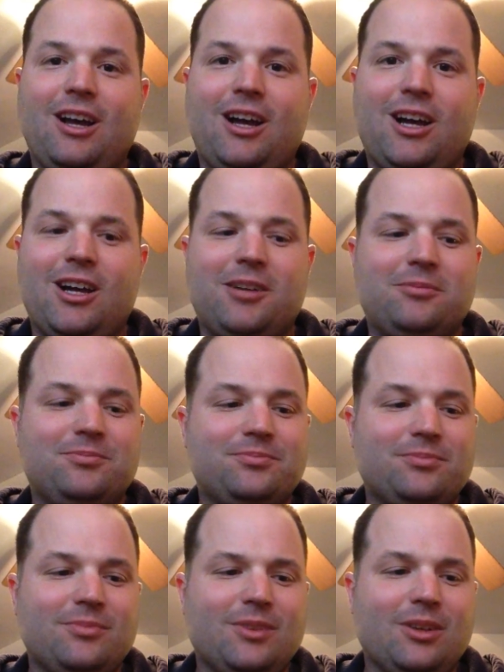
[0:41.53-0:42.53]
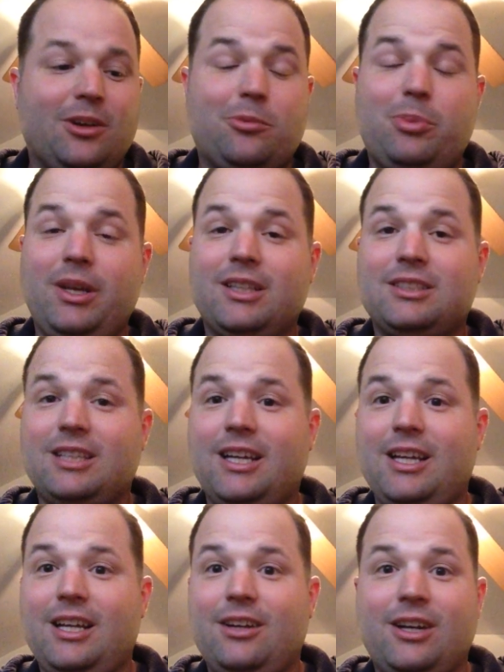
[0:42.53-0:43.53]
or
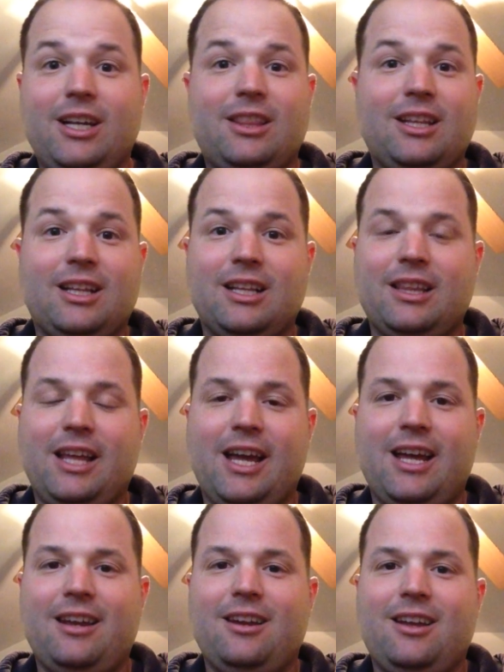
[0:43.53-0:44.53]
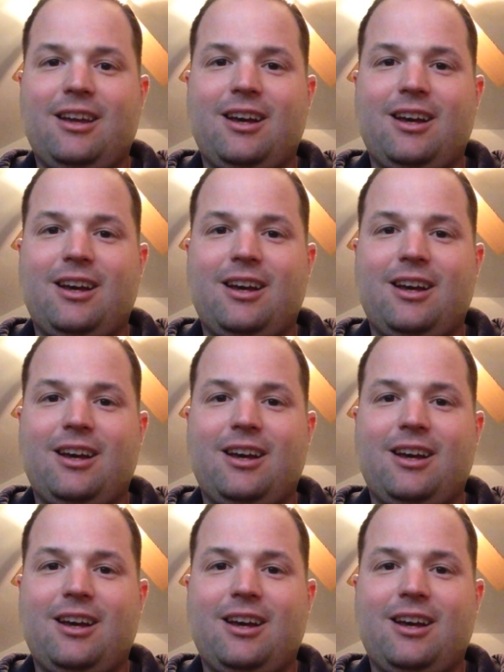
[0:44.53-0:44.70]
PSA or anything like that,